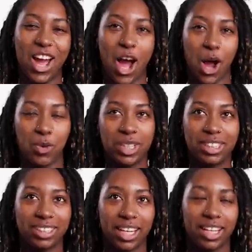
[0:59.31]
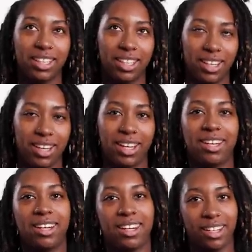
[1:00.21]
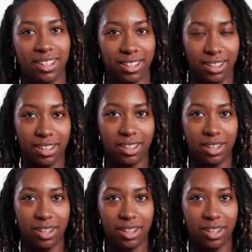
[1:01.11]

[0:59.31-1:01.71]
I wouldn't say need,